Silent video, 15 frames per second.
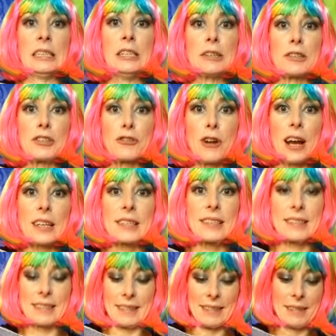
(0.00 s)
Look
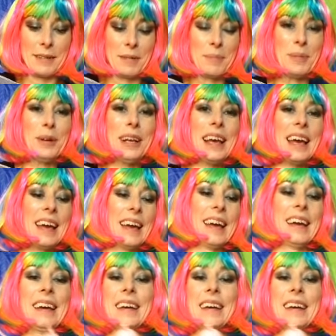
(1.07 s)
stressed, pull it,